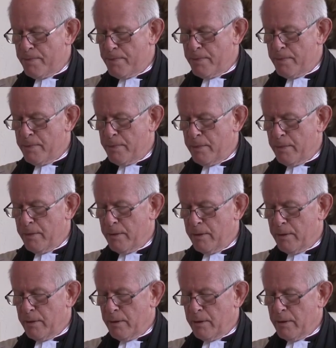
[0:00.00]

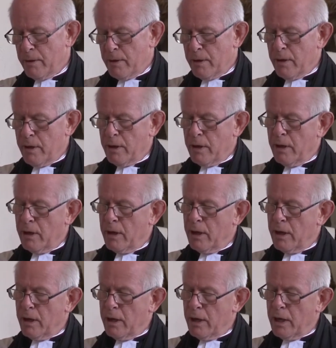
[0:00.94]

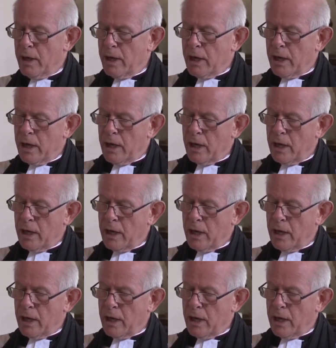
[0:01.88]
No one is speaking in this clip.